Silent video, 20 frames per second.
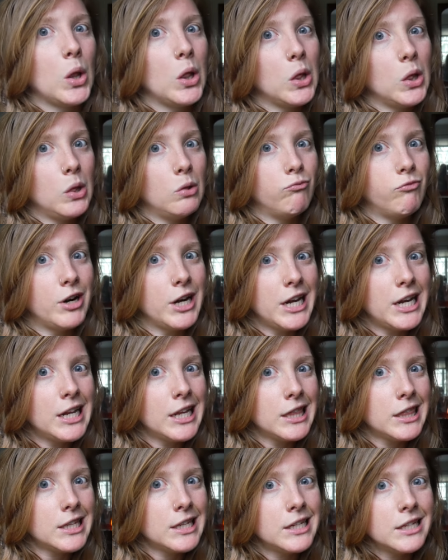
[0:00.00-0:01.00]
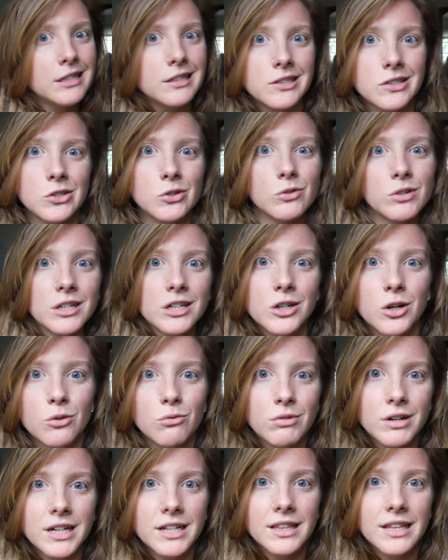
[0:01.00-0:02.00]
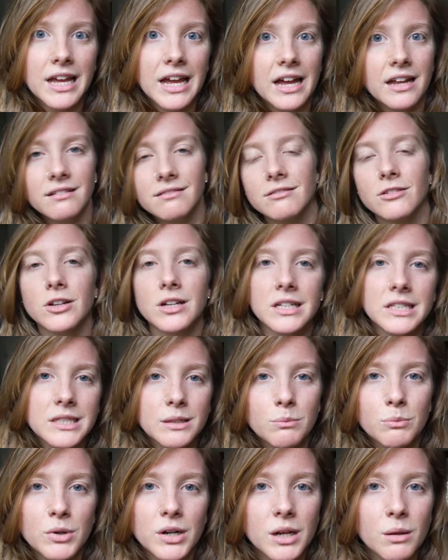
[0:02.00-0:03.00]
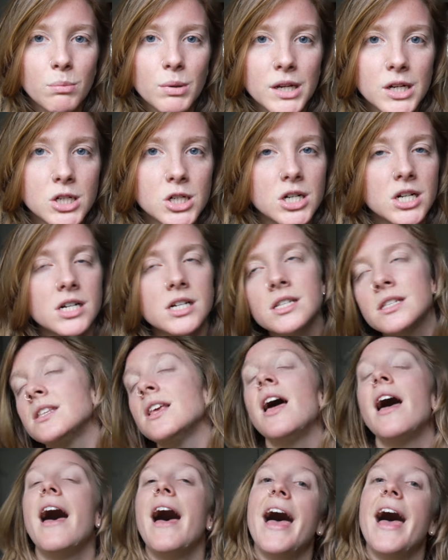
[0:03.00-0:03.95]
reading things, you can go read that, look at some pretty pictures,